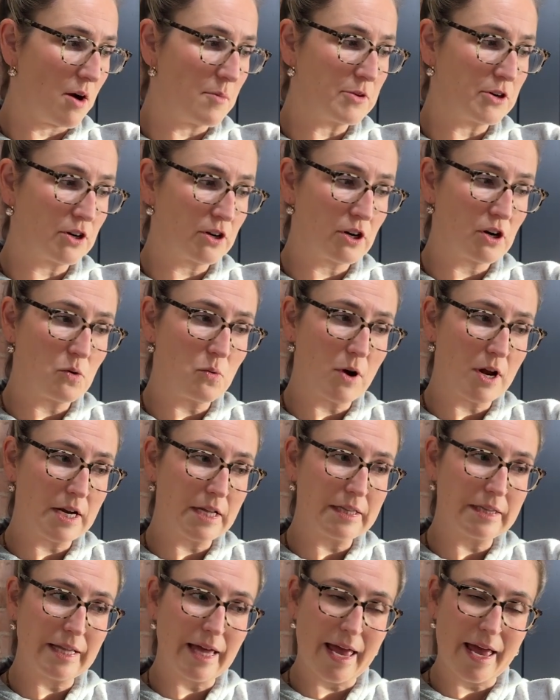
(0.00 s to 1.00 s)
and you're going to want
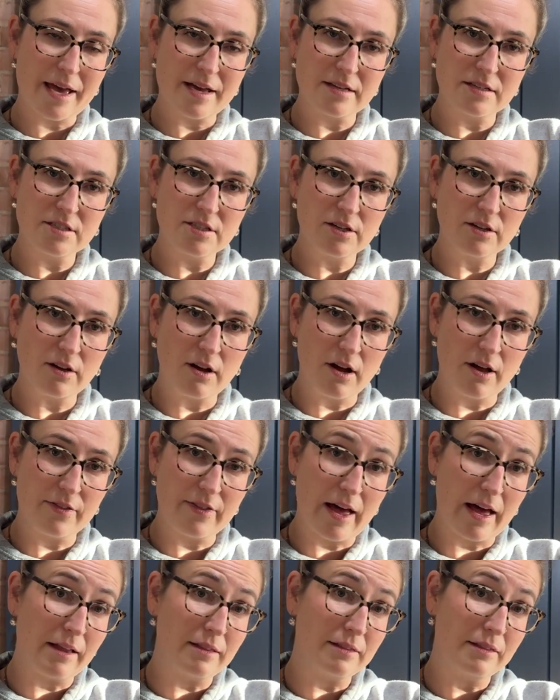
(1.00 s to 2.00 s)
to land on
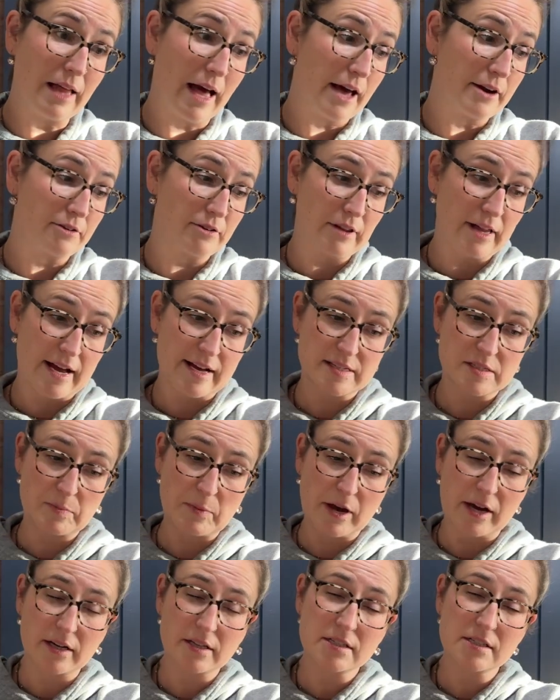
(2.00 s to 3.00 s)
that lateral
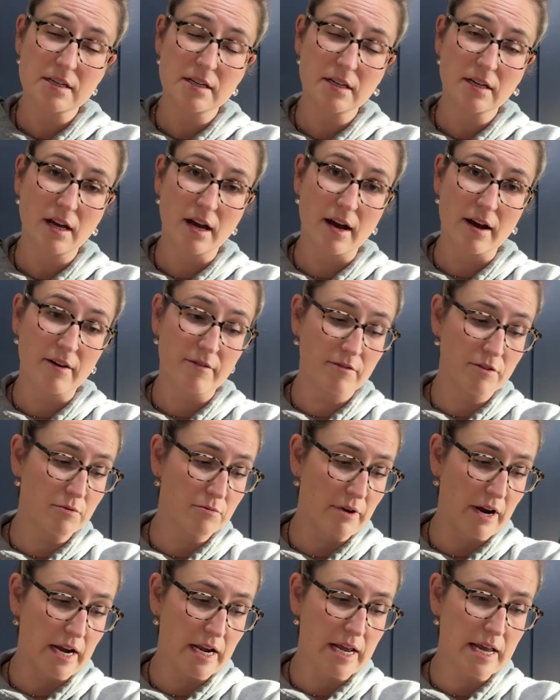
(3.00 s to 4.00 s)
aspect of the
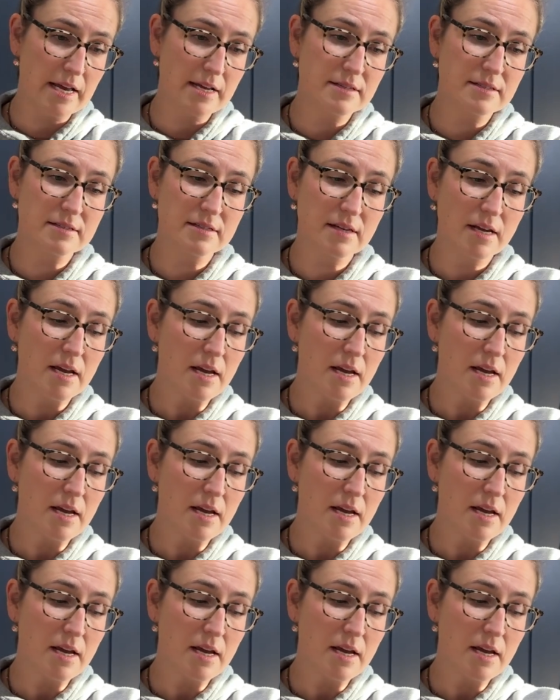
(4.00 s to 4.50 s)
radius.